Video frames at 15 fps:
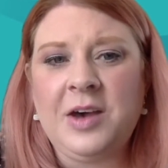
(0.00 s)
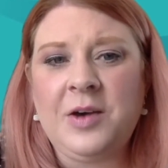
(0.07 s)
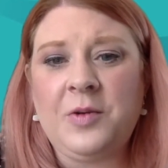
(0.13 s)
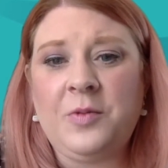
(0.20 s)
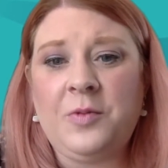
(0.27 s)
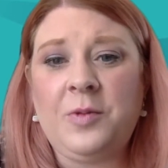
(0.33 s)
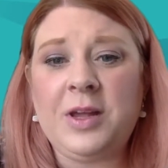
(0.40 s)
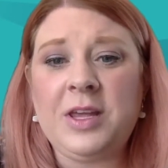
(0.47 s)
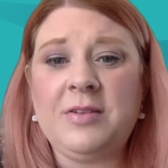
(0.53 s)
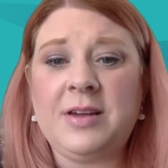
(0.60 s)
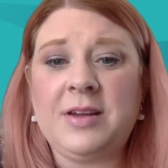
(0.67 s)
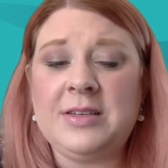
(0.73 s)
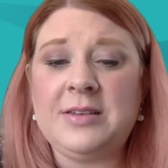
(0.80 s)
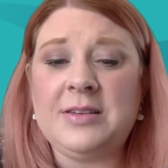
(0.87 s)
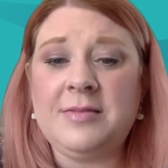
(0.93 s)
What you
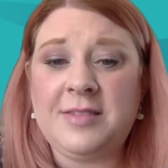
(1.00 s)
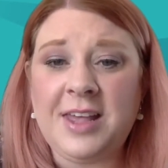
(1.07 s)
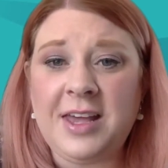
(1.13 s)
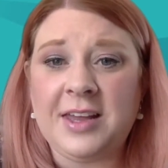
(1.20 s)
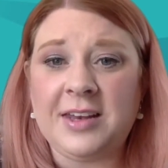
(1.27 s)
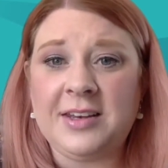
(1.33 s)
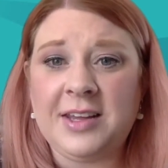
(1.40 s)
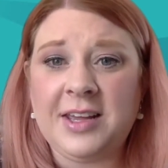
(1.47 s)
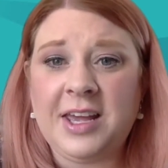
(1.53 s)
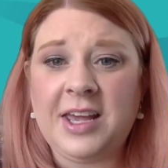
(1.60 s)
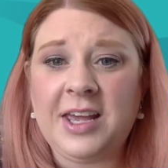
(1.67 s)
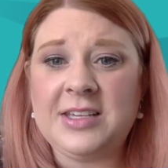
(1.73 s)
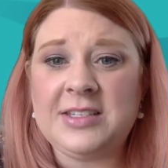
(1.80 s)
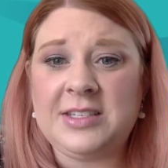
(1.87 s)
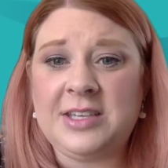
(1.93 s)
can do then
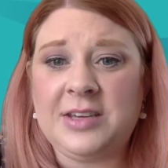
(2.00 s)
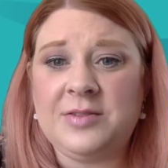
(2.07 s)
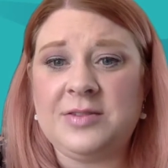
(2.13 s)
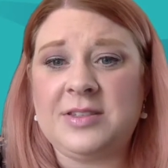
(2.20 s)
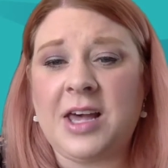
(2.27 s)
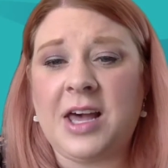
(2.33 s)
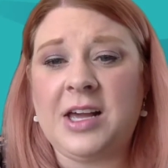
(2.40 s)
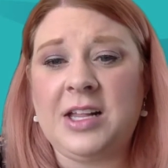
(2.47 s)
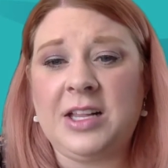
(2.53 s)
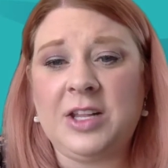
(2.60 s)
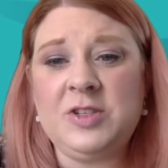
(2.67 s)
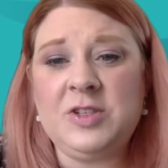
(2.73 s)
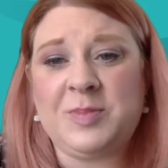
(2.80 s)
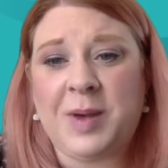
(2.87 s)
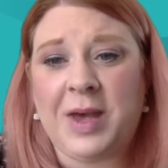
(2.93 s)
is use a
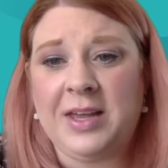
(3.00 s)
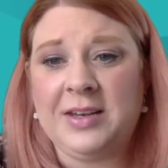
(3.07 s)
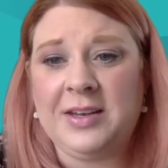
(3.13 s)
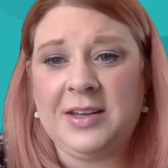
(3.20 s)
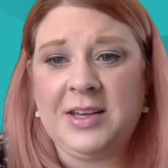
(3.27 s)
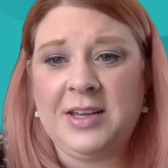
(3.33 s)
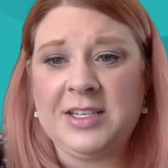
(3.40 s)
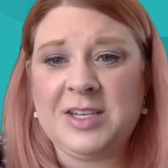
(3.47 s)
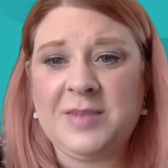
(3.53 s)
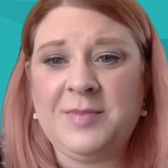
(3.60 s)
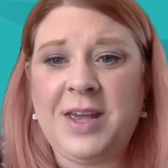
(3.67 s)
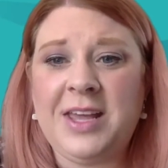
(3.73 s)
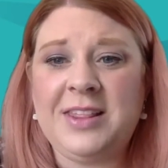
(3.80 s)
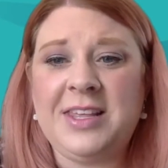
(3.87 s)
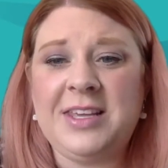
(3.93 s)
clothespin to
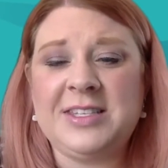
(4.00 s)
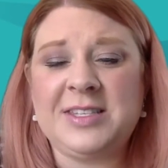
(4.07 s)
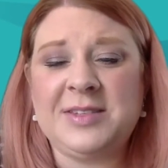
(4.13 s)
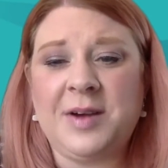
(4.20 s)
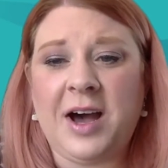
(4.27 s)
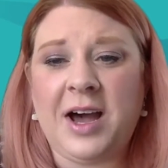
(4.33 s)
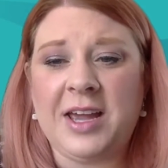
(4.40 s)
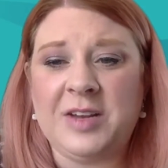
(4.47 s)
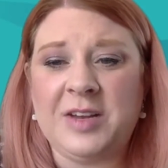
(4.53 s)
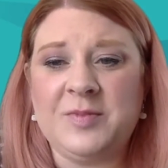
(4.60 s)
make these items